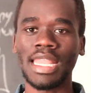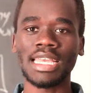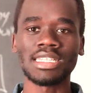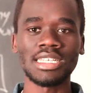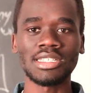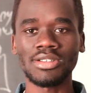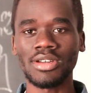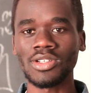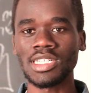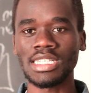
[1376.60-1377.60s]
next season,
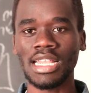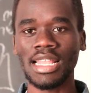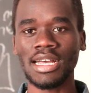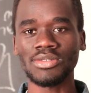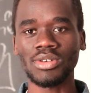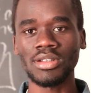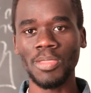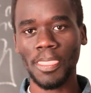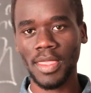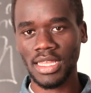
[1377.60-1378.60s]
because this is the last one.
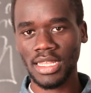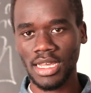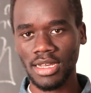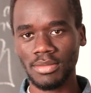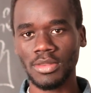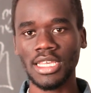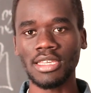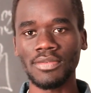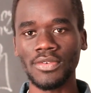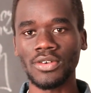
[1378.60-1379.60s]
And thank
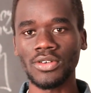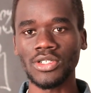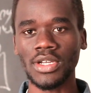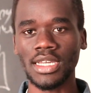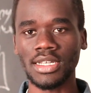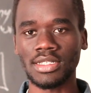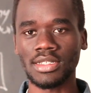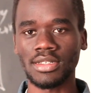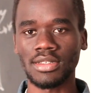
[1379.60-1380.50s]
you for joining us.